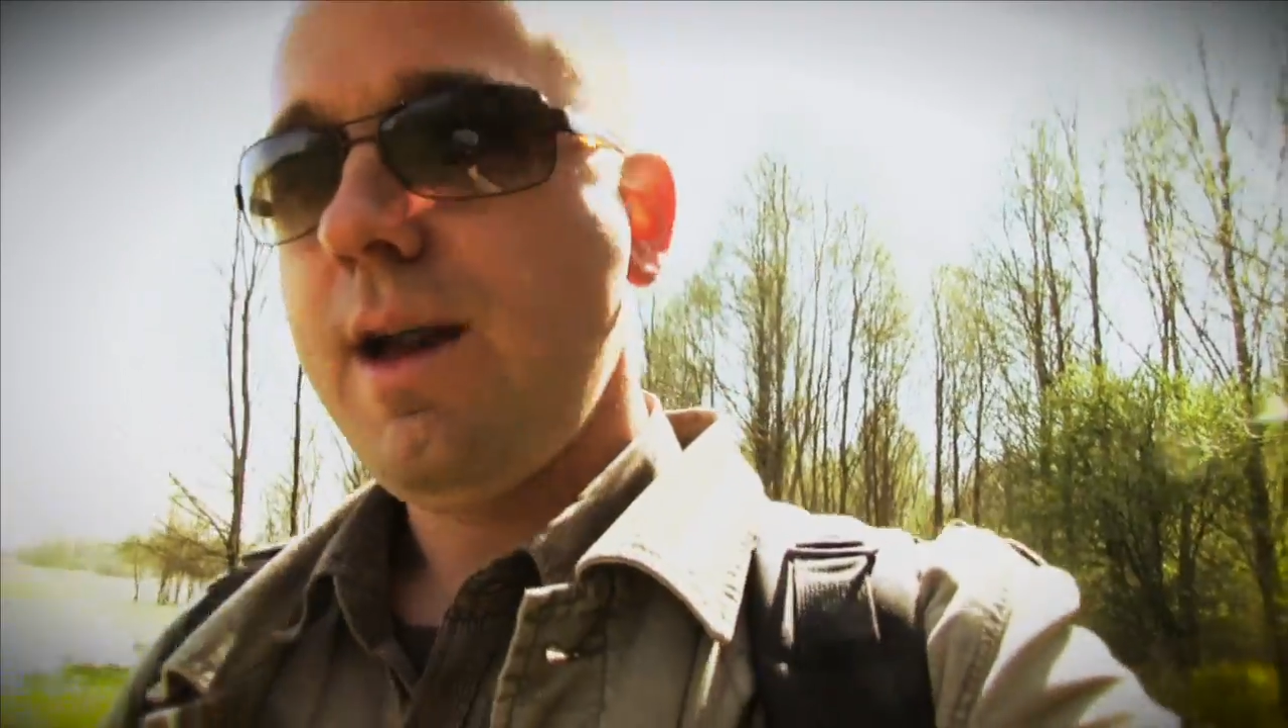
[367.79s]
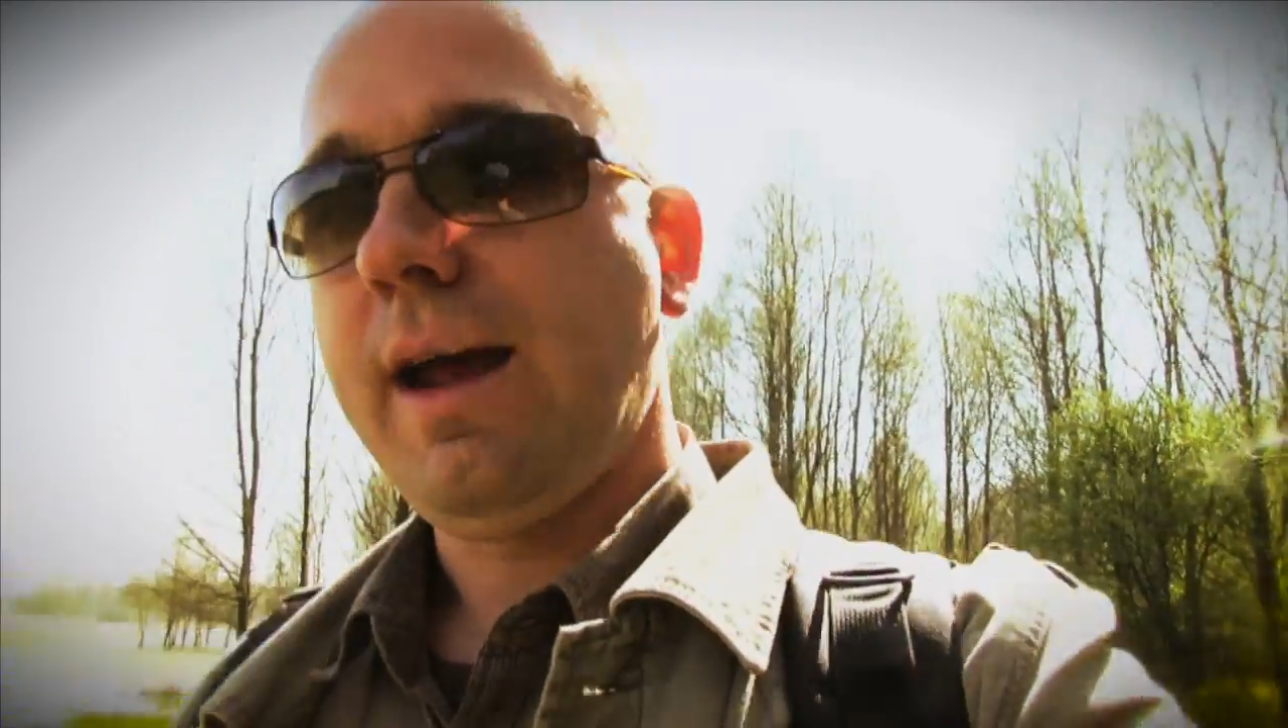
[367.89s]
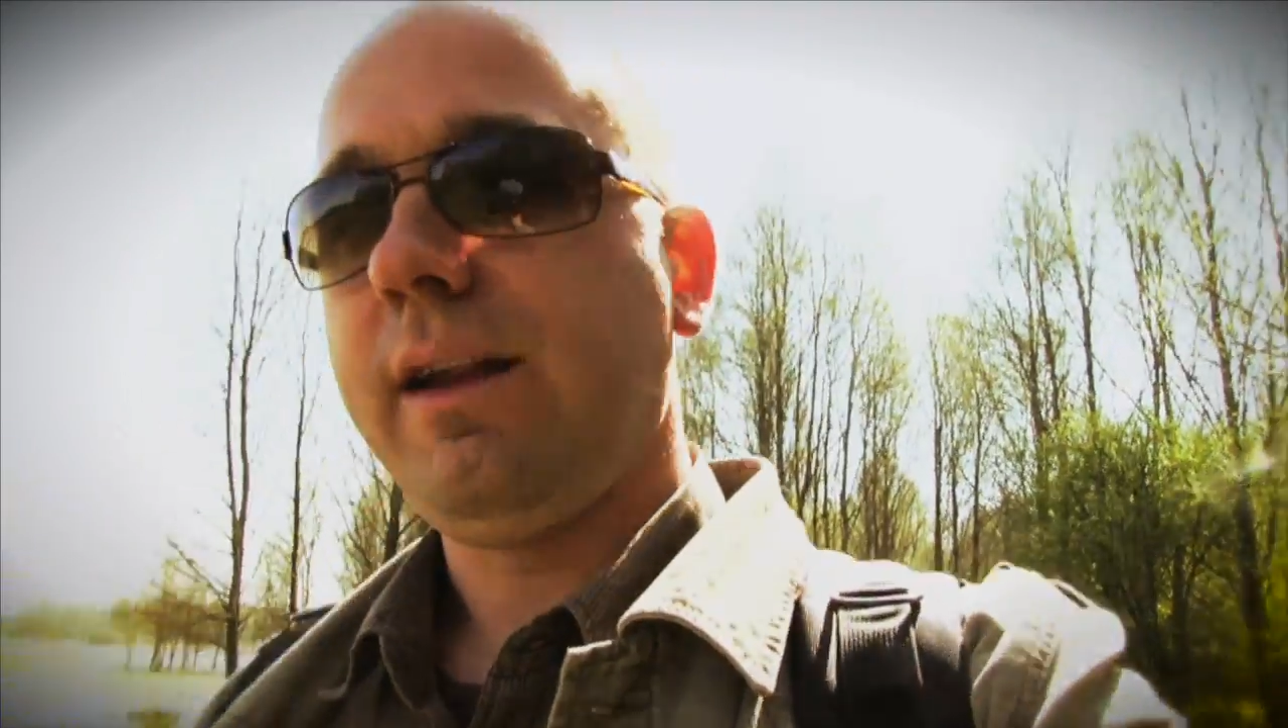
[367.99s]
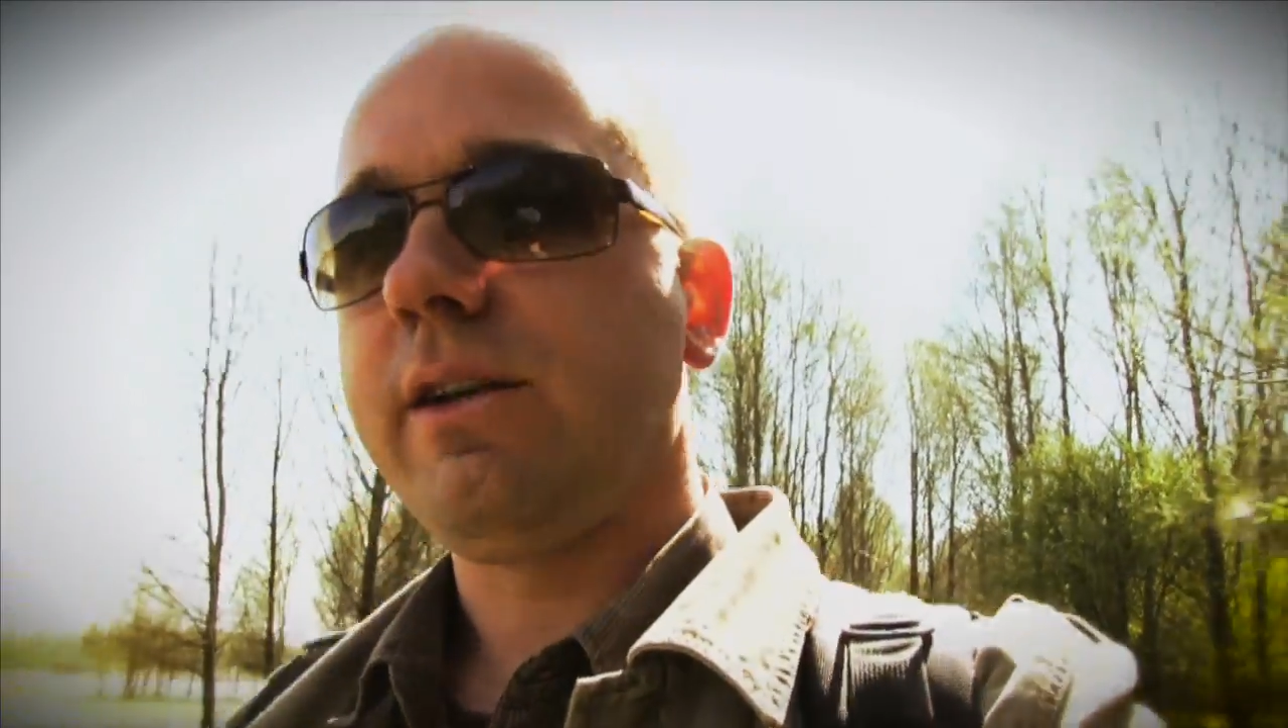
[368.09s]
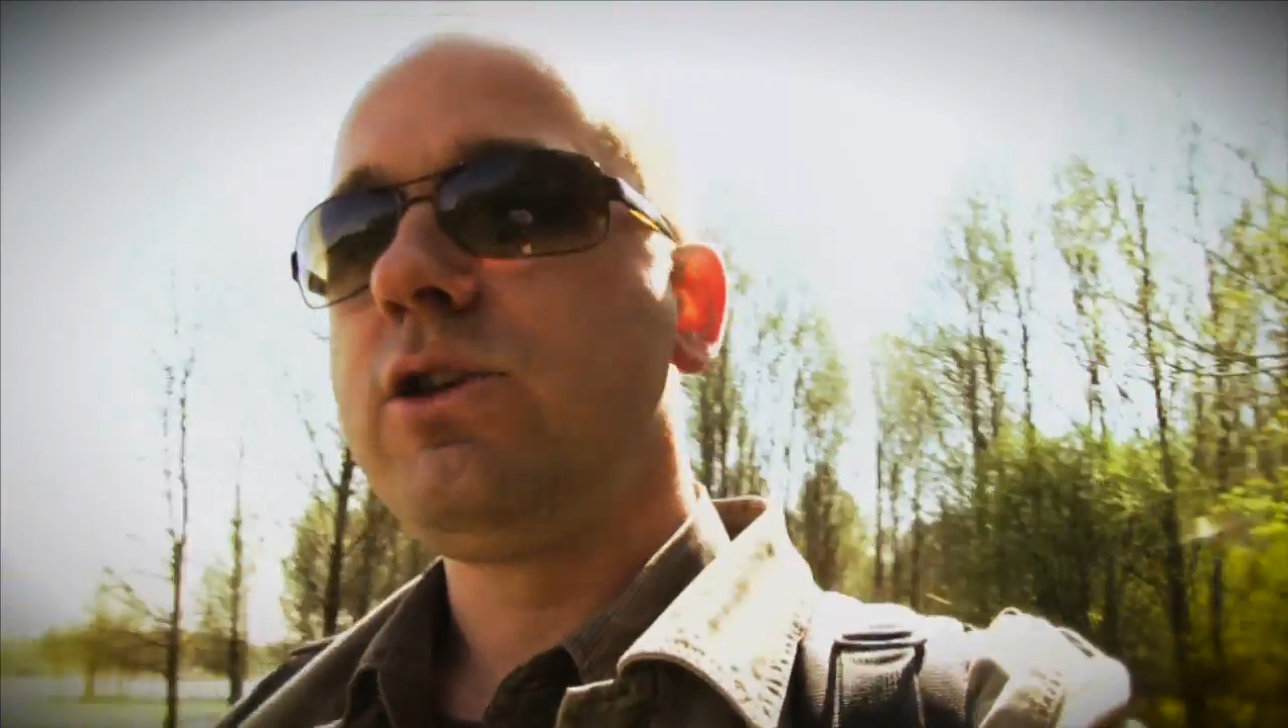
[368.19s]

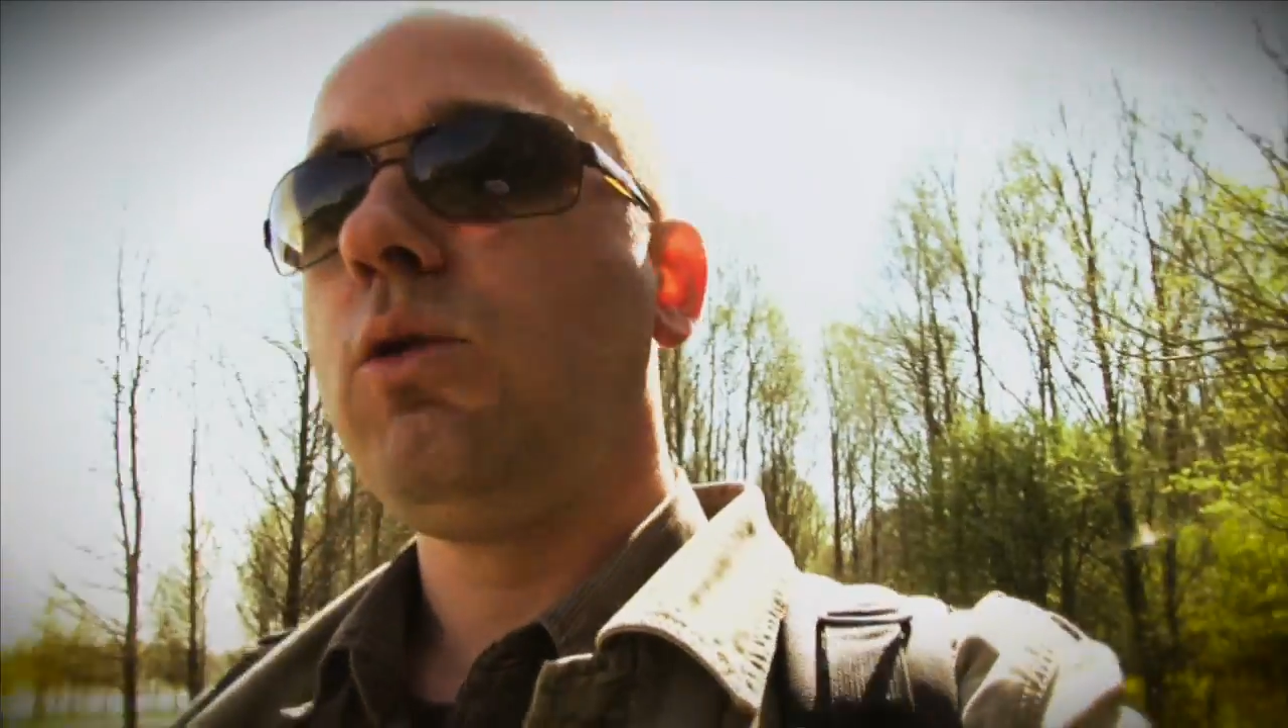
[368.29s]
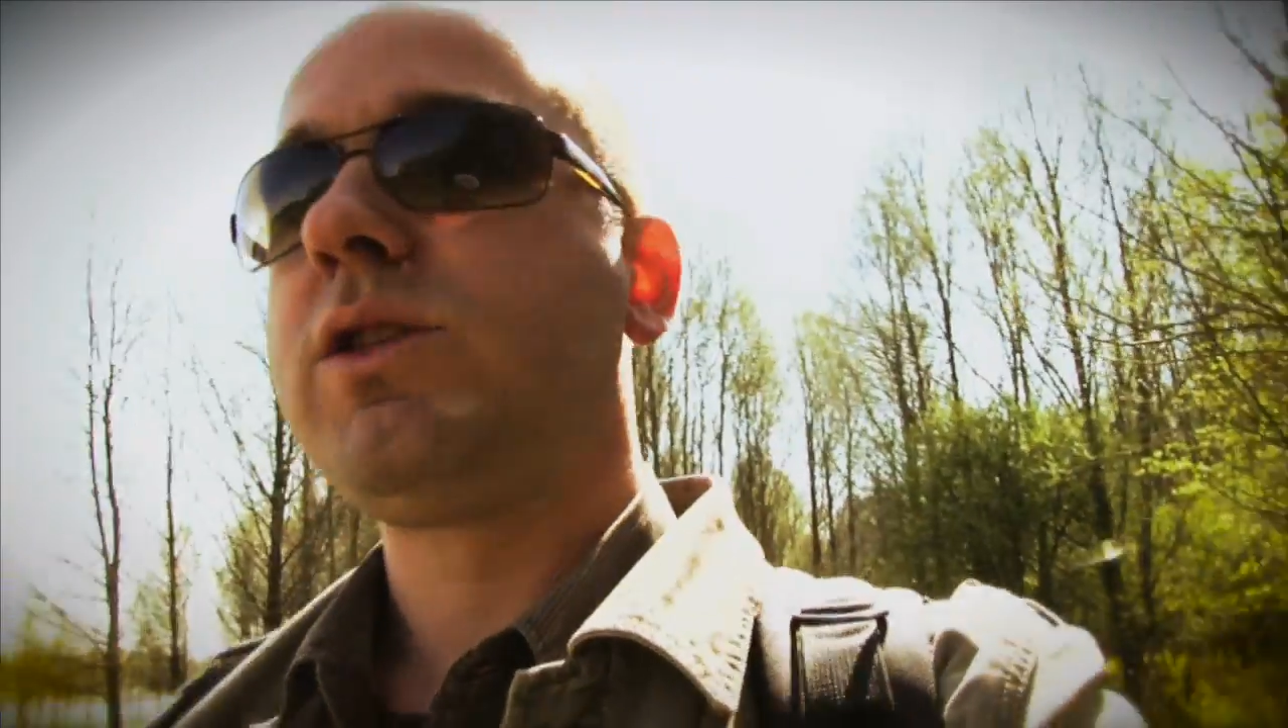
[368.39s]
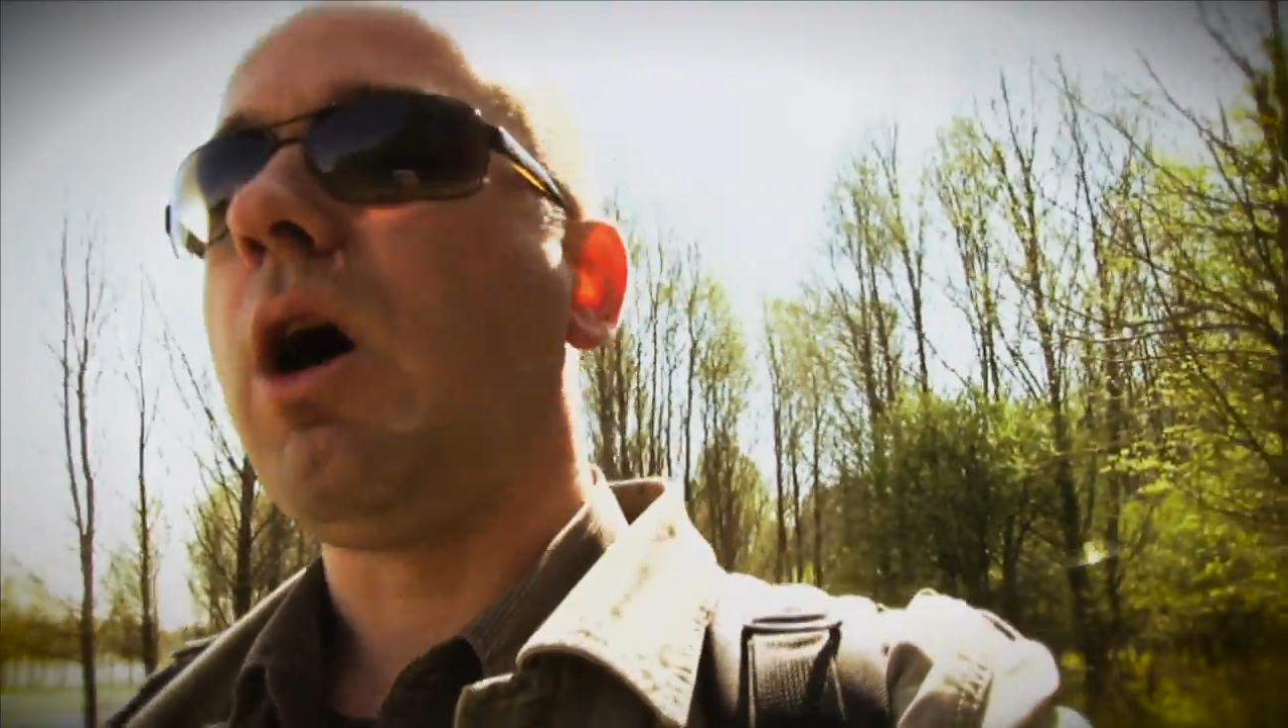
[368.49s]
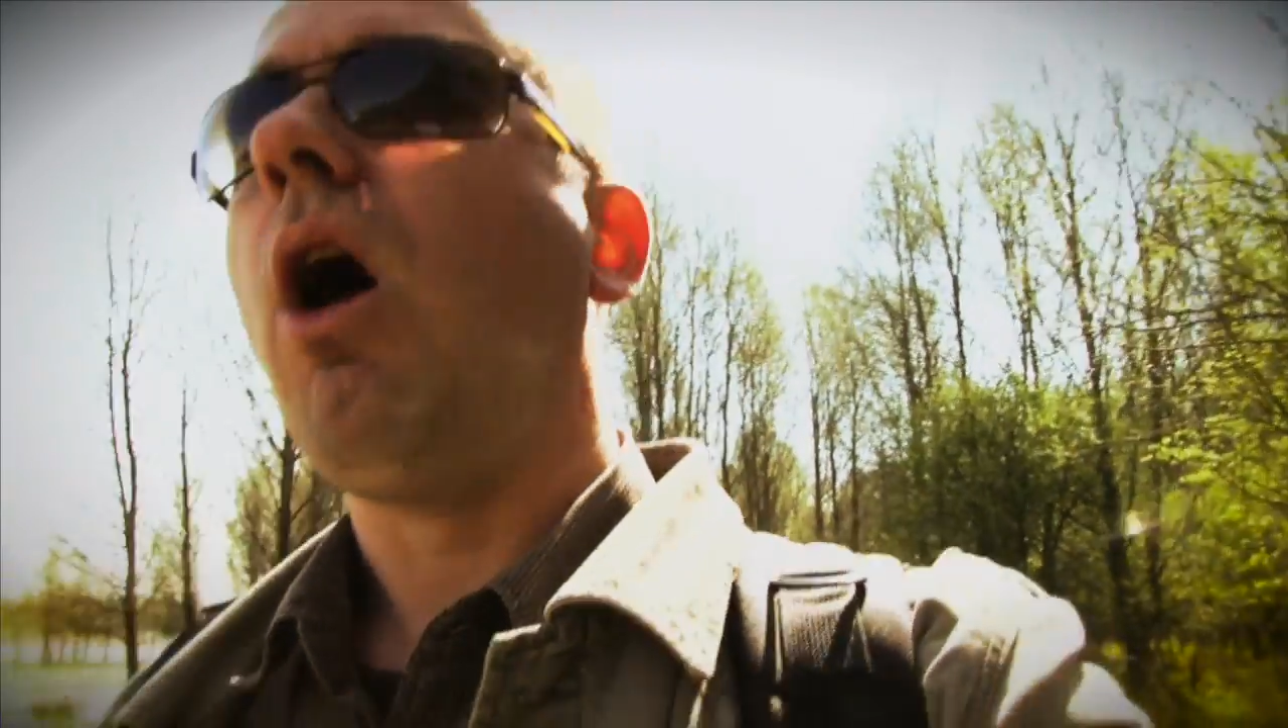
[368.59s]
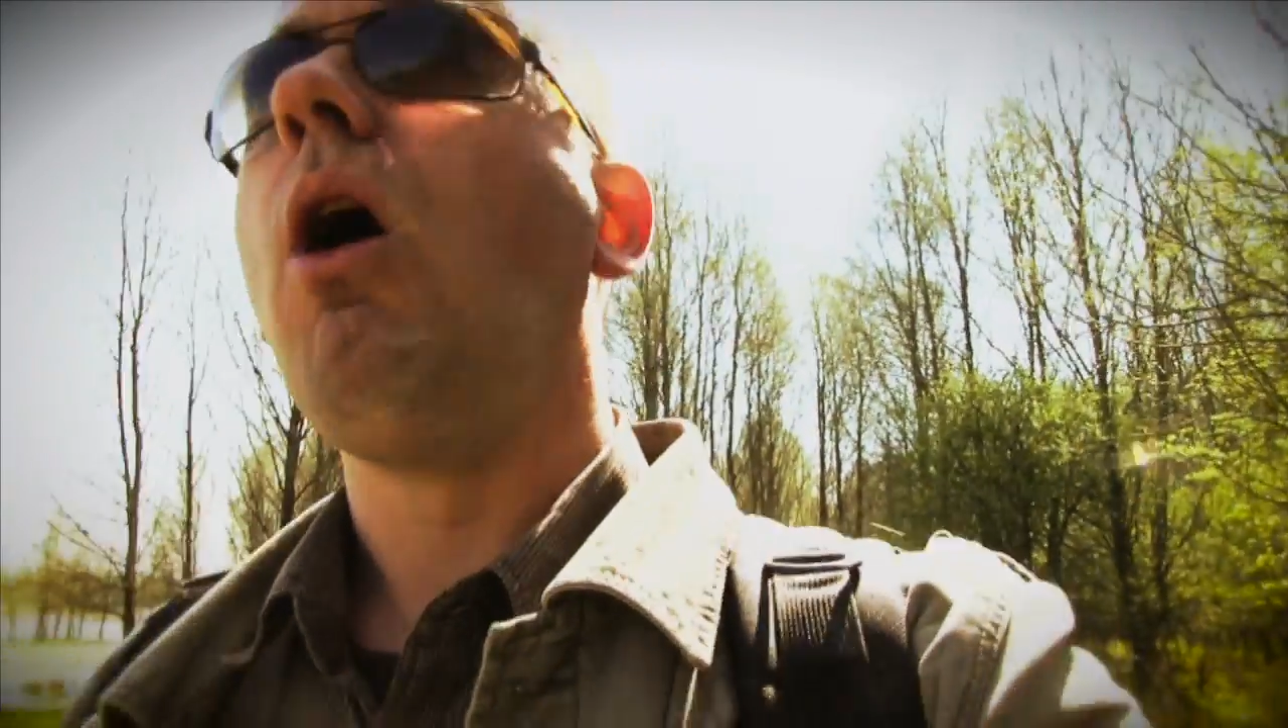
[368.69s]
and they're using